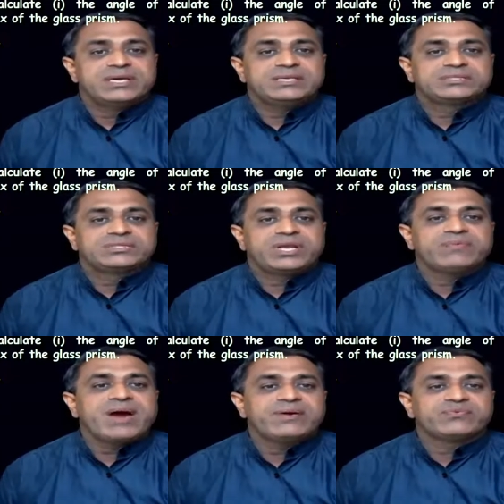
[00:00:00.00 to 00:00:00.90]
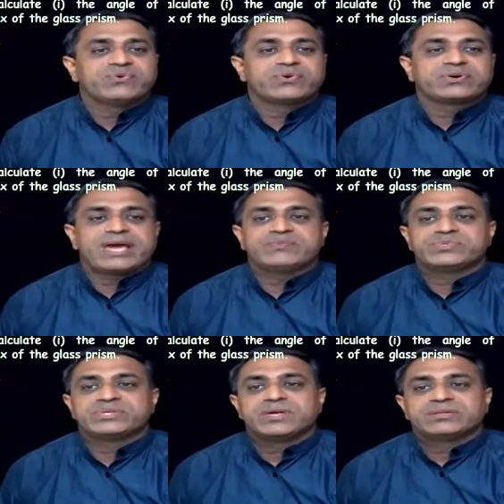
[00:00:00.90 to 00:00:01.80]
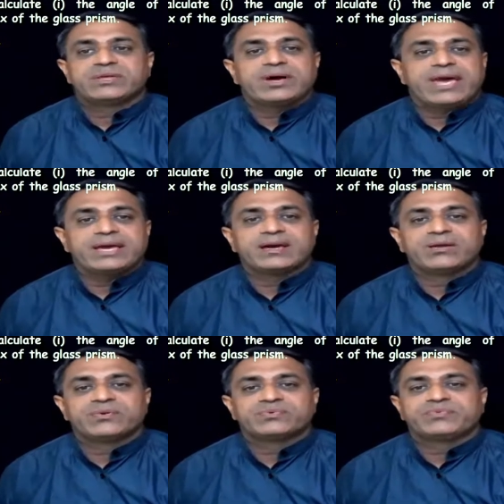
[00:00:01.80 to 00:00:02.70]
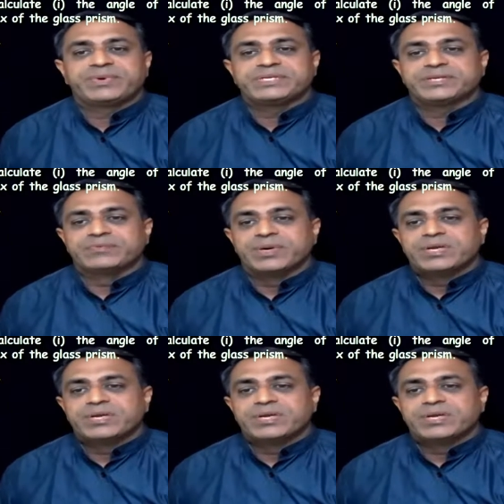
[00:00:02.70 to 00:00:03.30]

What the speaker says: is 3 by 4 times the angle of prism,